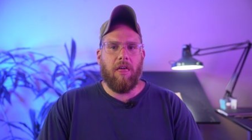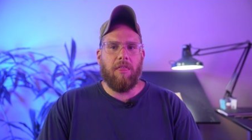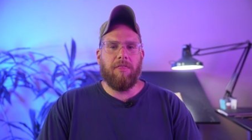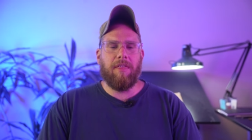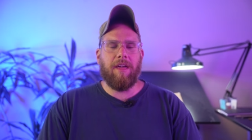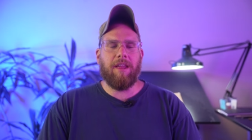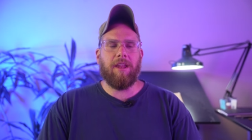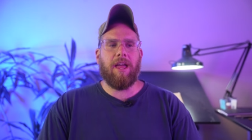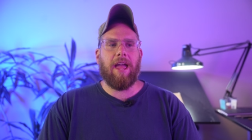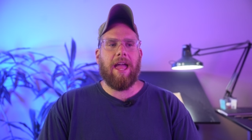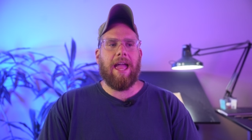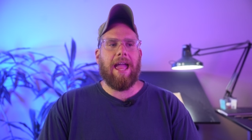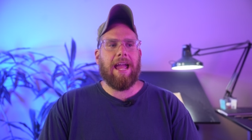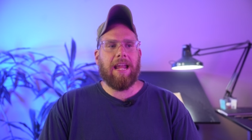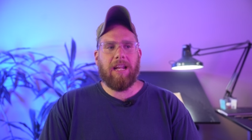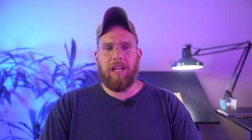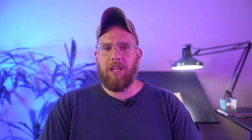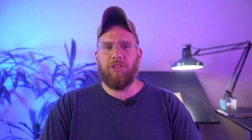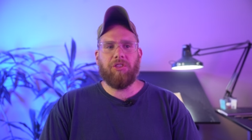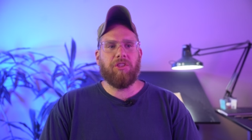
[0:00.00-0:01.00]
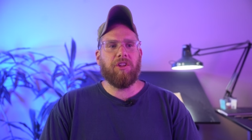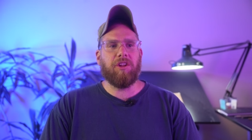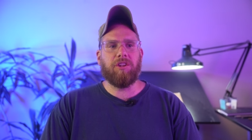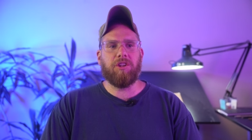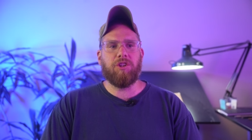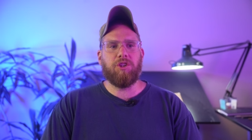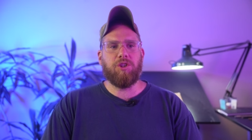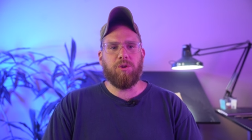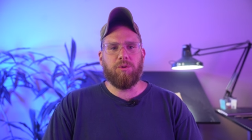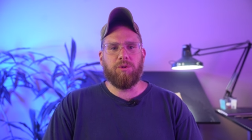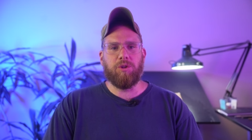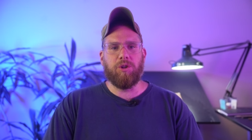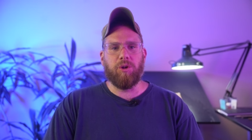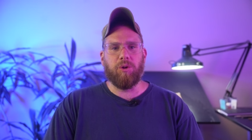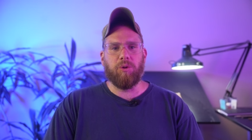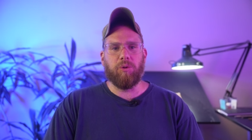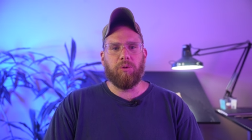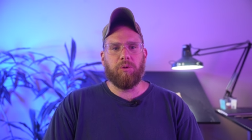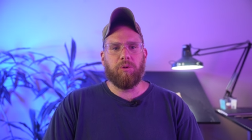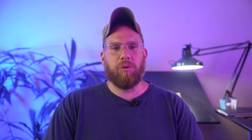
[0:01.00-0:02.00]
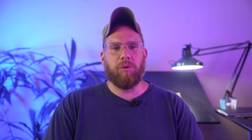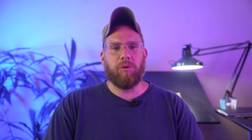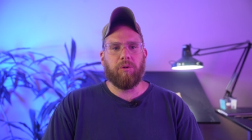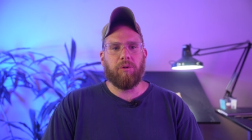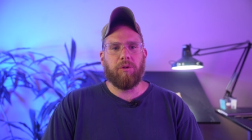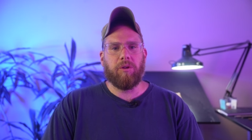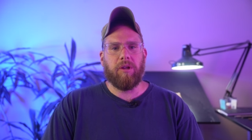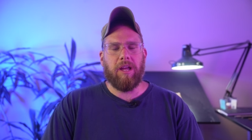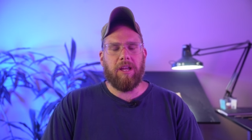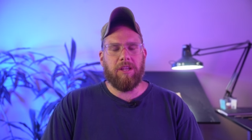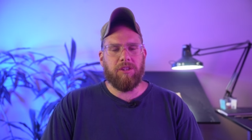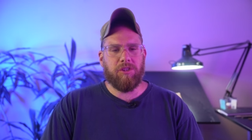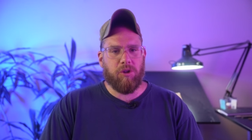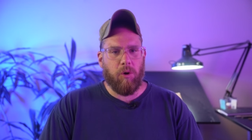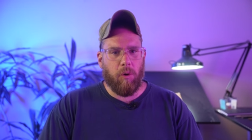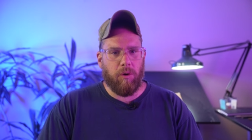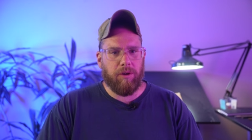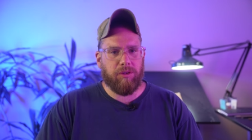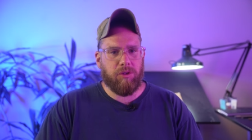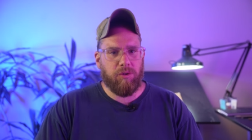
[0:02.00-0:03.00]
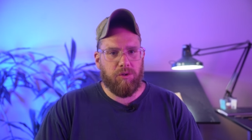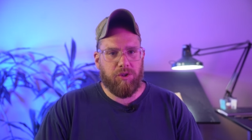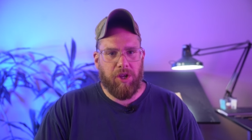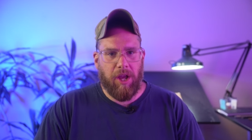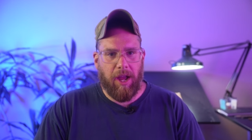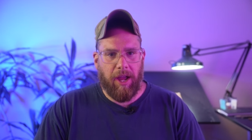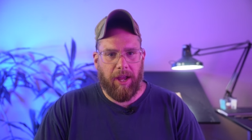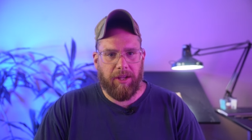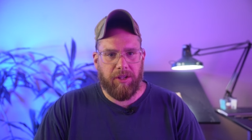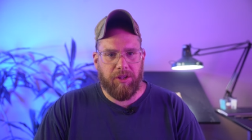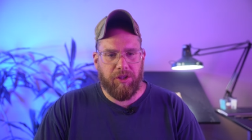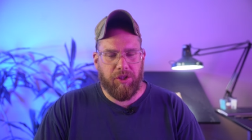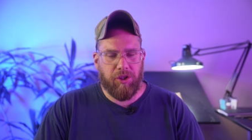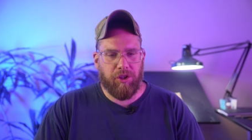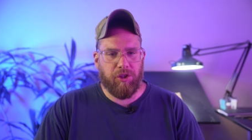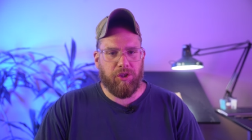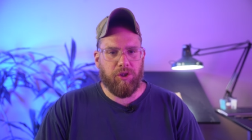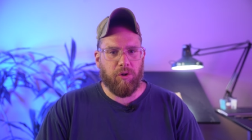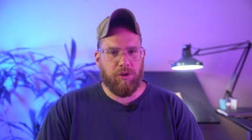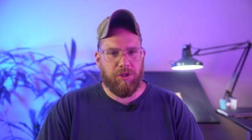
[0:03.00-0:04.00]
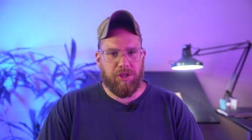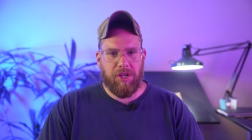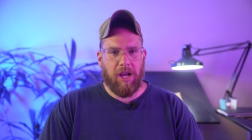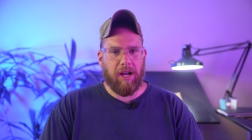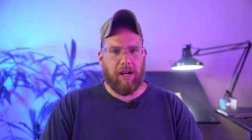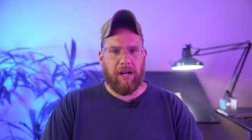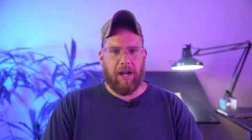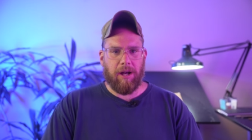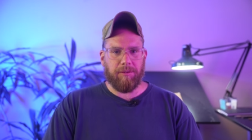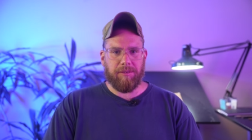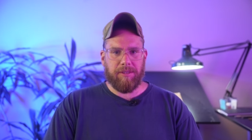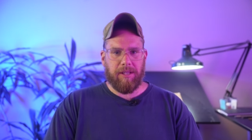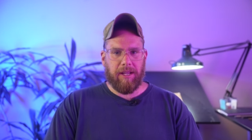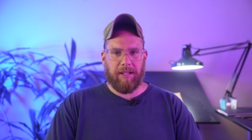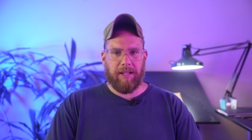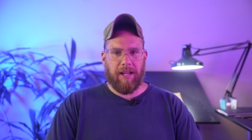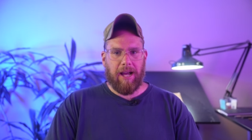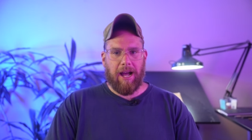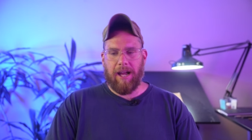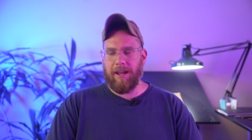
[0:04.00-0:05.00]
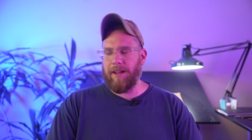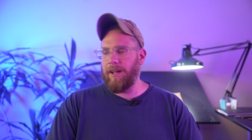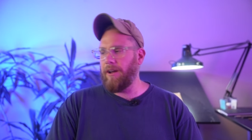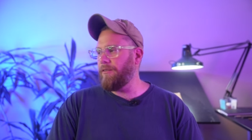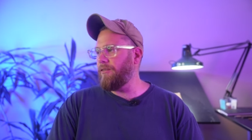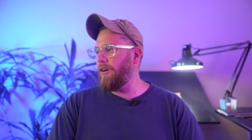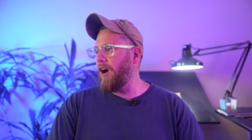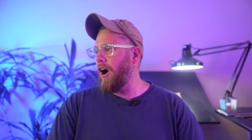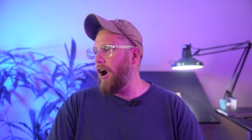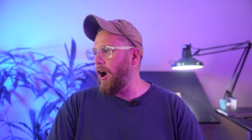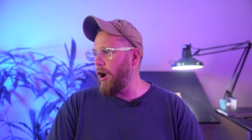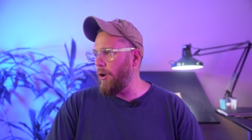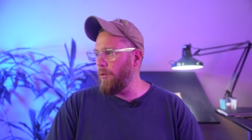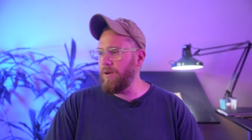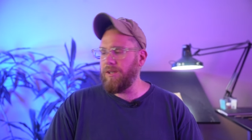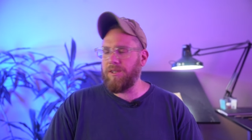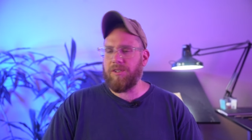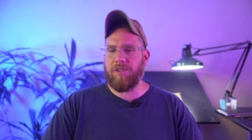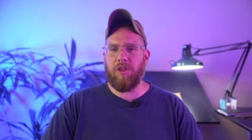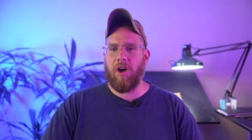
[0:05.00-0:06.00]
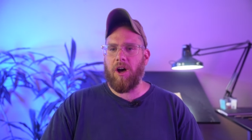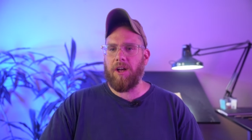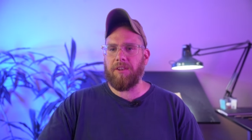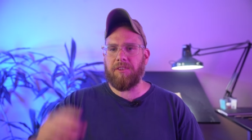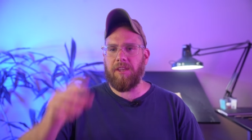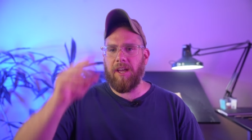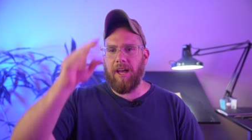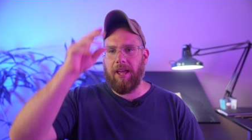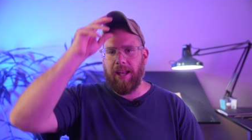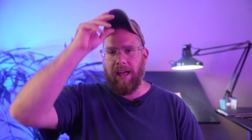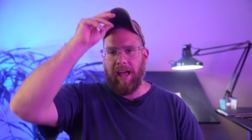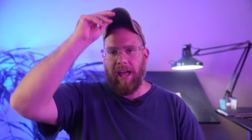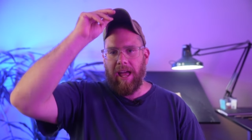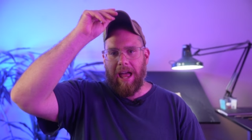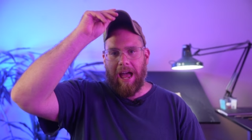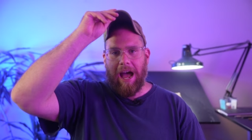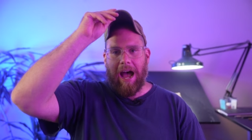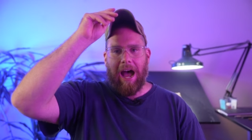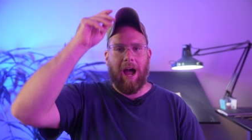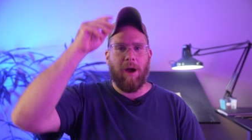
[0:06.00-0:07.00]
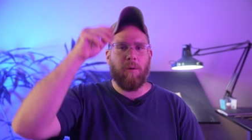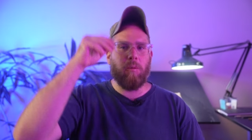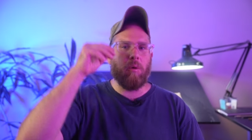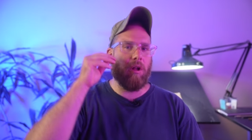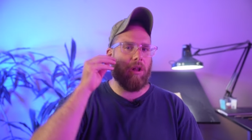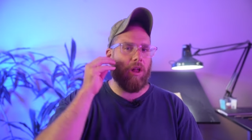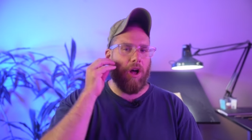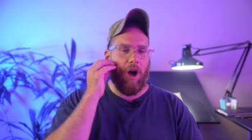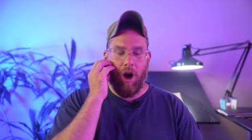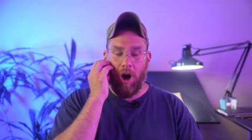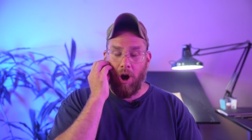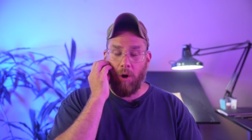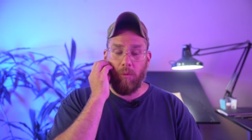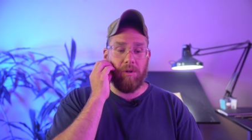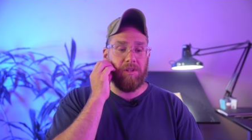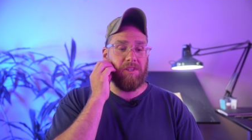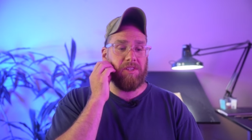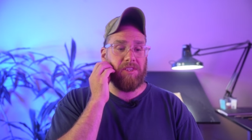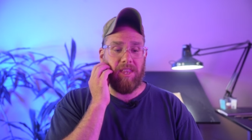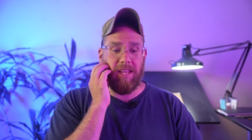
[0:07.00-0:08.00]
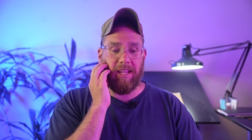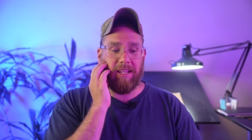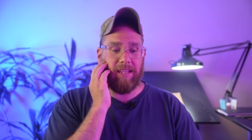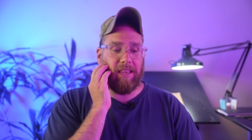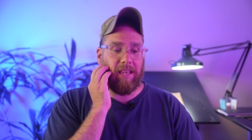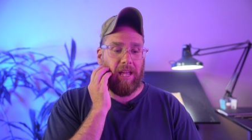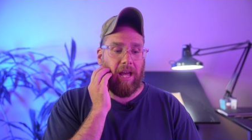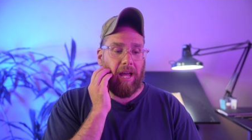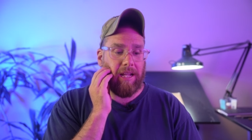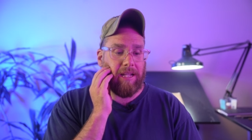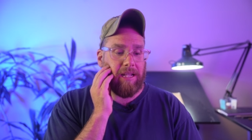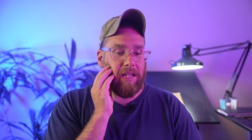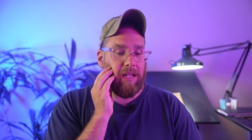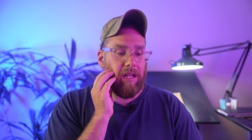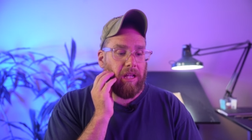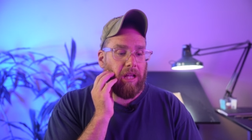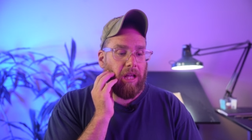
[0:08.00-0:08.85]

that anything that you do is going to change your checkout date. I have always thought that. I will always think that.